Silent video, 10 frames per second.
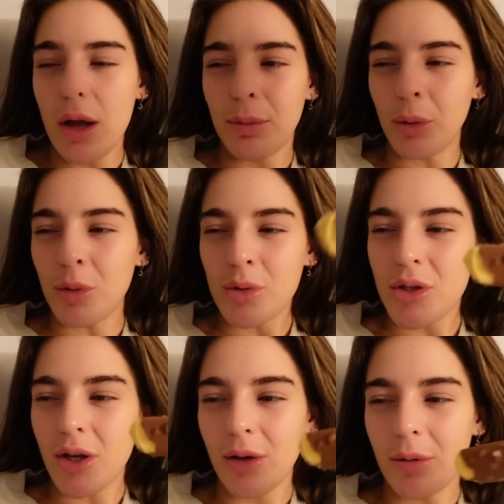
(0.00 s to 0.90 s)
But
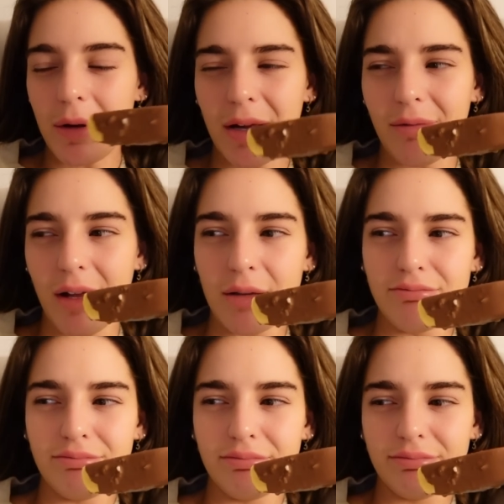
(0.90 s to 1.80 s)
also, I'm kind of like,
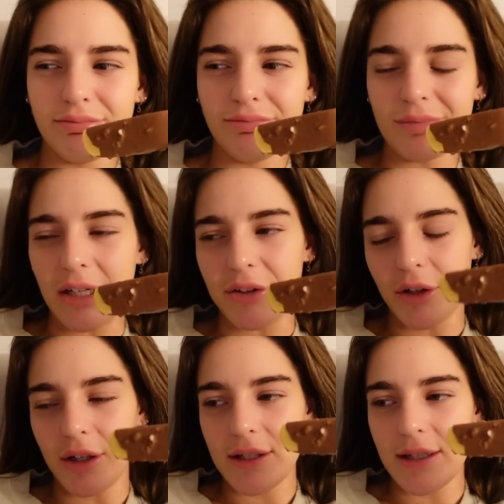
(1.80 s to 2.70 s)
I
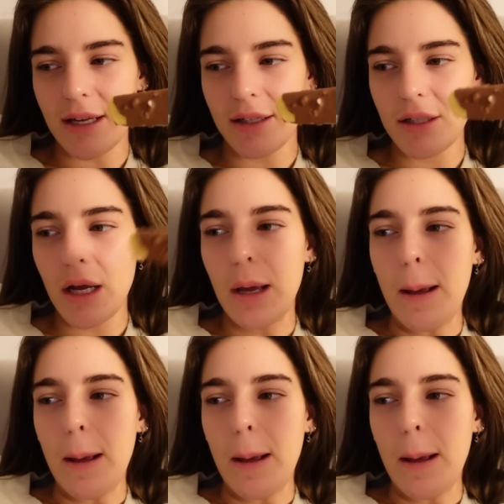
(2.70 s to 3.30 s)
don't understand.